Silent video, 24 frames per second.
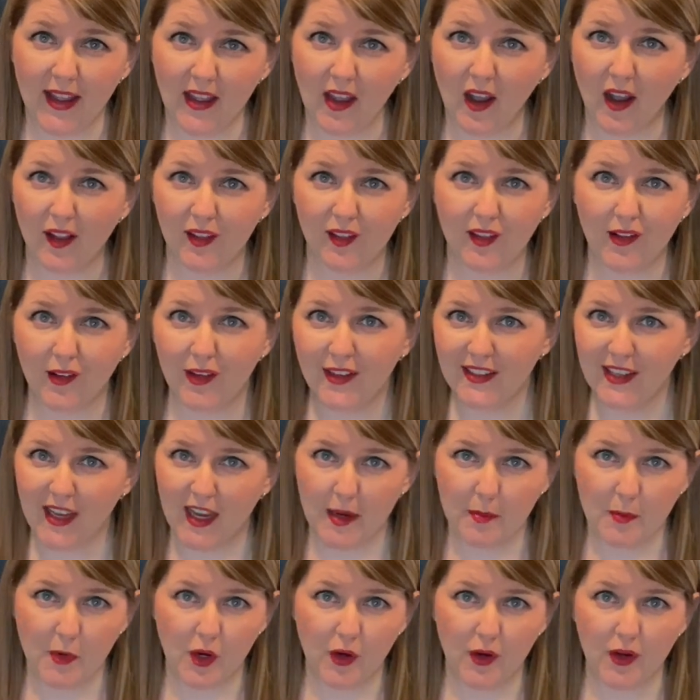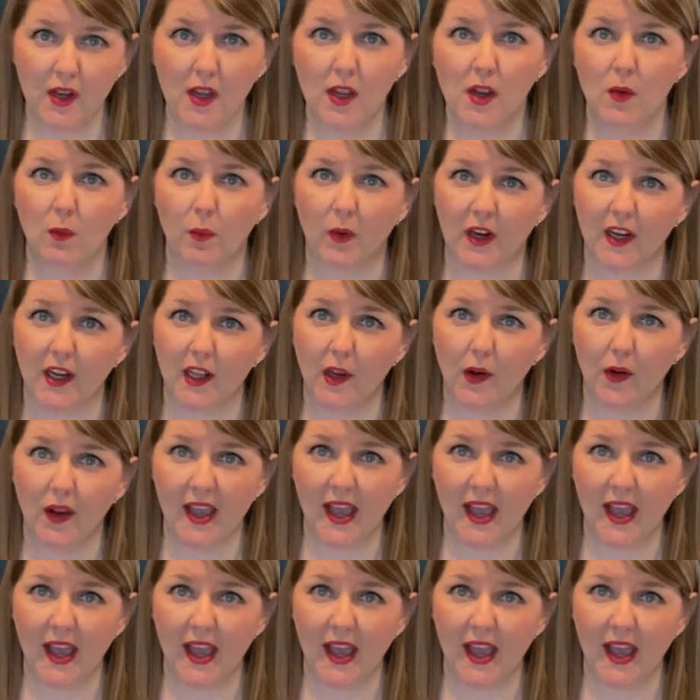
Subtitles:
on saute mode, we're going to go